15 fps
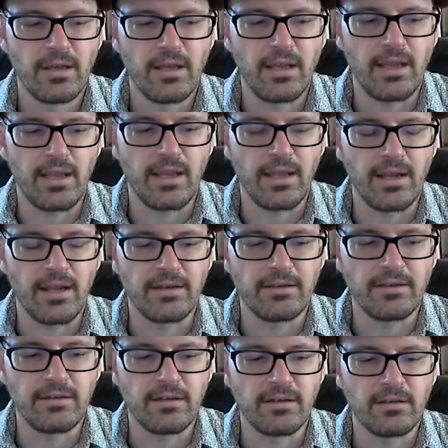And
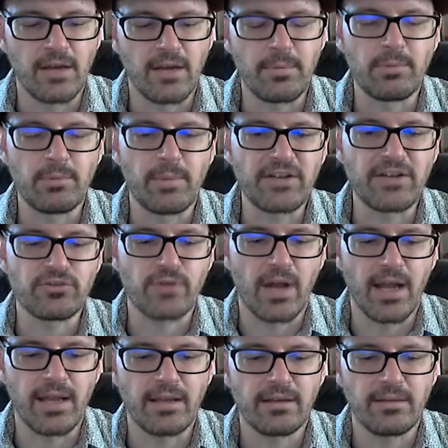a lot of people might
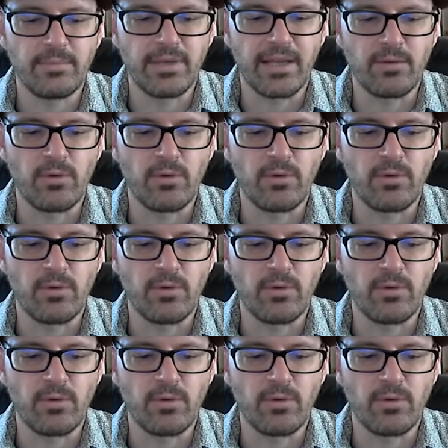try and be like,